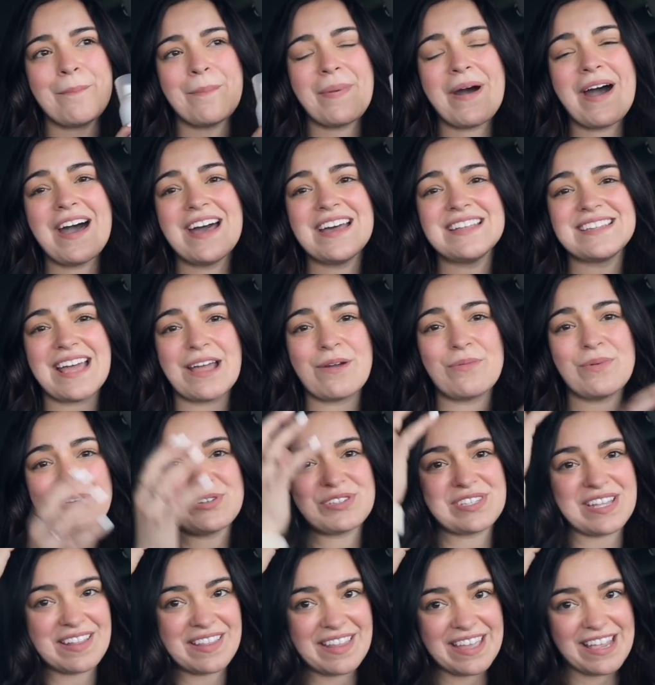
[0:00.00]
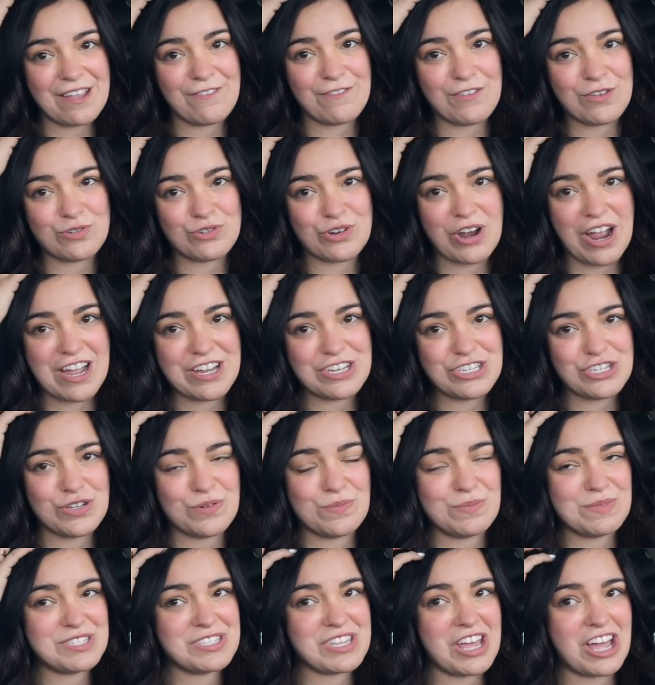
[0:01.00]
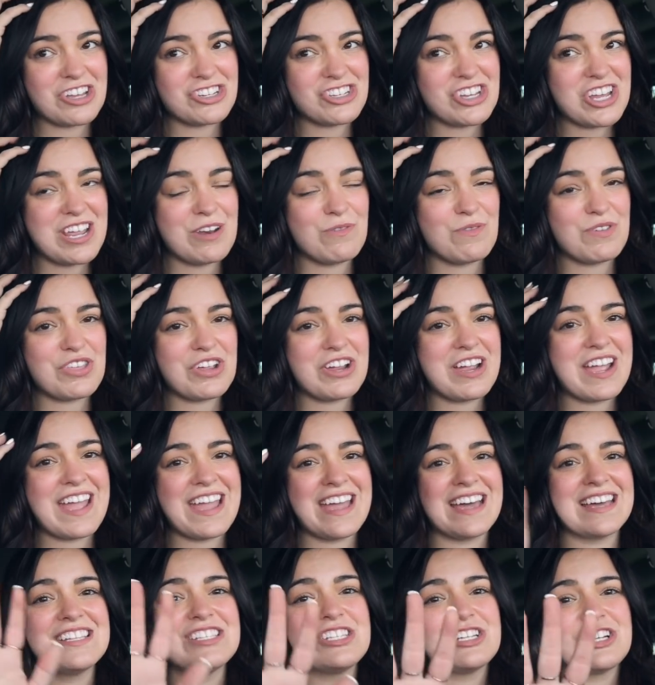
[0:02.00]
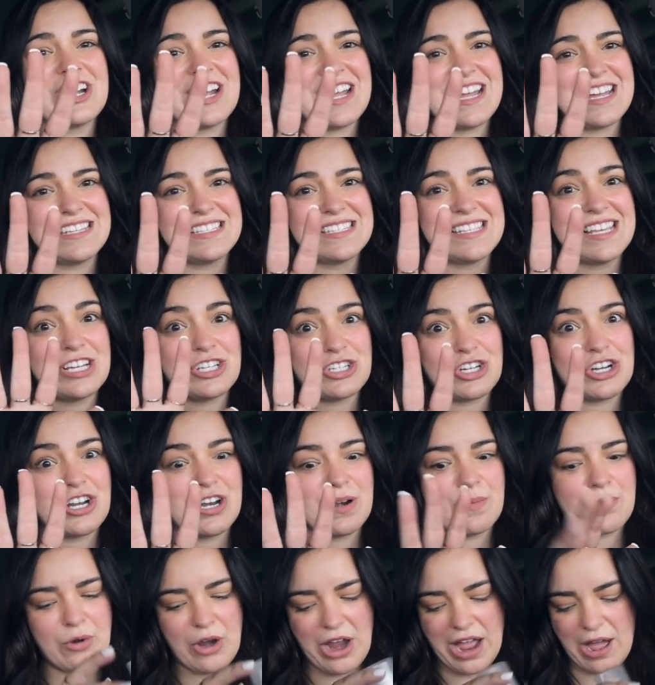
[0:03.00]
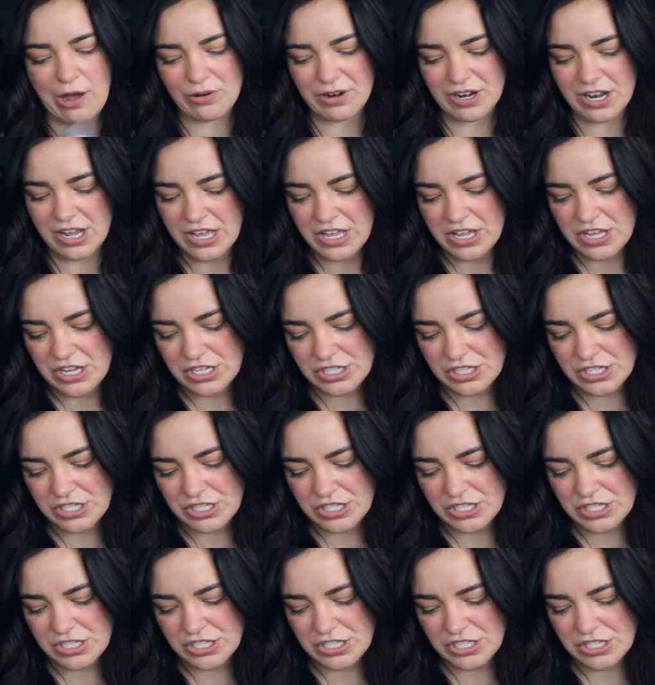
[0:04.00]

But I will say like if you try to massage it in with your hands, your hands like turn brown.